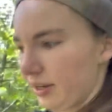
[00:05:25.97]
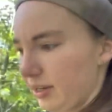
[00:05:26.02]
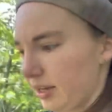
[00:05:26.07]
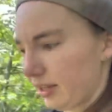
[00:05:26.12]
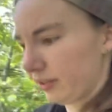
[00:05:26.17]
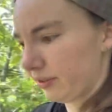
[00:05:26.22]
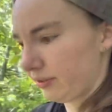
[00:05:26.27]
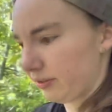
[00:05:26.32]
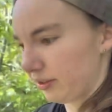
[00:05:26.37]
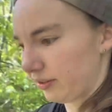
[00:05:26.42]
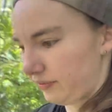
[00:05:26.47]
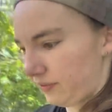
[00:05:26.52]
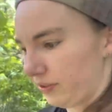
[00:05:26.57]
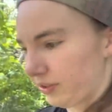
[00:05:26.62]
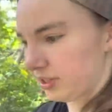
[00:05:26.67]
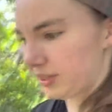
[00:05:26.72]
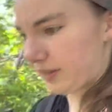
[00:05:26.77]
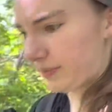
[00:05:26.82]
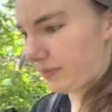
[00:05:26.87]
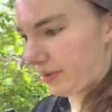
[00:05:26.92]
I don't want to force
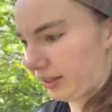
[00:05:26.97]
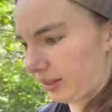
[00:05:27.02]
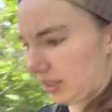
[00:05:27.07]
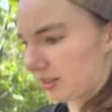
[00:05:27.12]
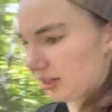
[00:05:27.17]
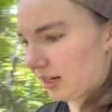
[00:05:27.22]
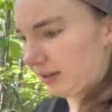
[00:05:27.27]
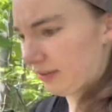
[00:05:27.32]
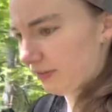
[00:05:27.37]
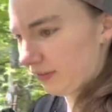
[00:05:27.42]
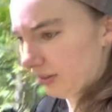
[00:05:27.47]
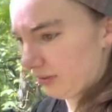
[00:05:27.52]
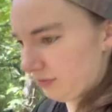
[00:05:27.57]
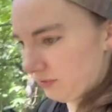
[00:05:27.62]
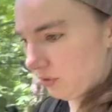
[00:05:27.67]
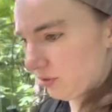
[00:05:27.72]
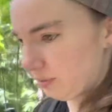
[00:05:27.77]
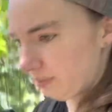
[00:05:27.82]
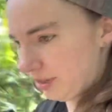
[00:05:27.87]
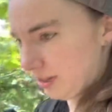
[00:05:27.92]
something that's not fun
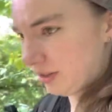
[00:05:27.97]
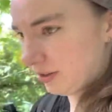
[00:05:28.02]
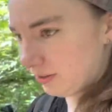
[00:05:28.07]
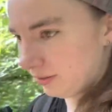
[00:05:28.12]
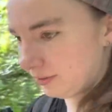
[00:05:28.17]
for me.